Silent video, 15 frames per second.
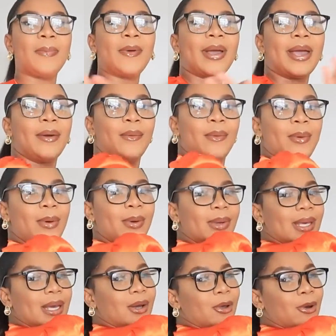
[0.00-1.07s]
or
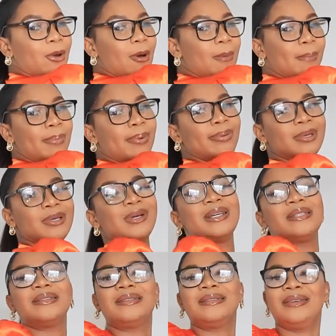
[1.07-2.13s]
crop. You
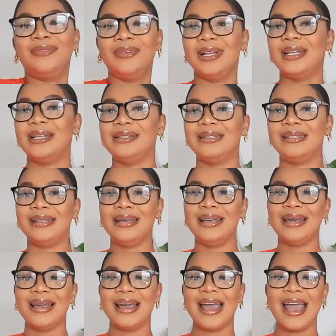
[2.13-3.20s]
guys definitely
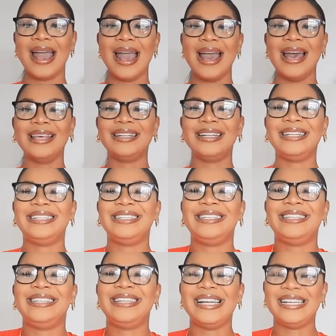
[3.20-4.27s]
see the
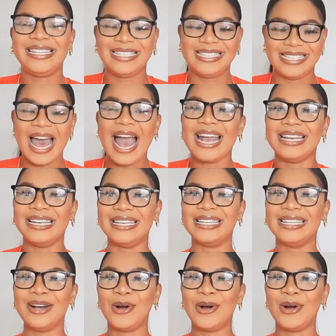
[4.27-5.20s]
design.